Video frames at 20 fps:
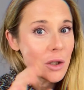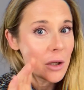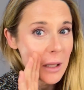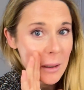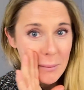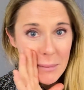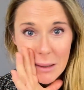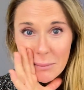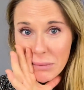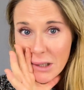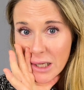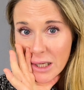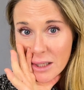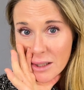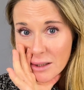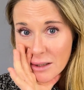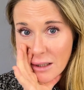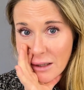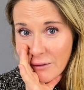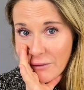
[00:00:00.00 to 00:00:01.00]
that might be
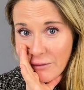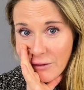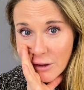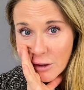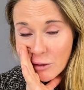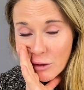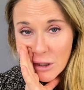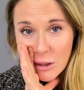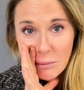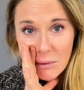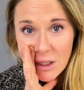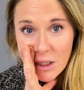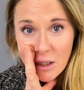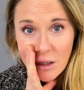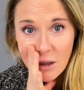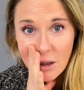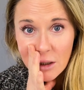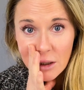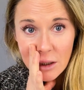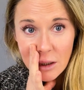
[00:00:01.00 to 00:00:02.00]
his gift for Christmas and
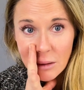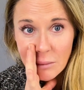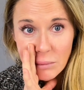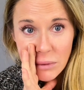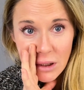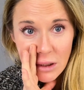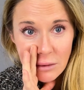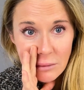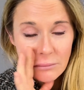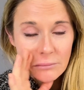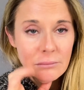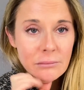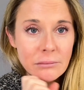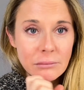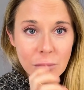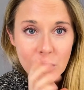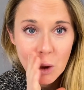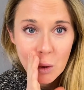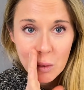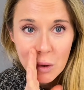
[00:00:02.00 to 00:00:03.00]
Hanukkah, but
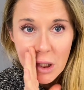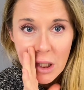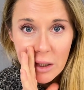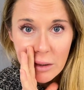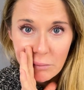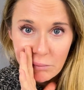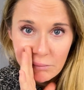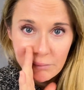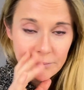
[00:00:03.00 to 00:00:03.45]
don't tell him.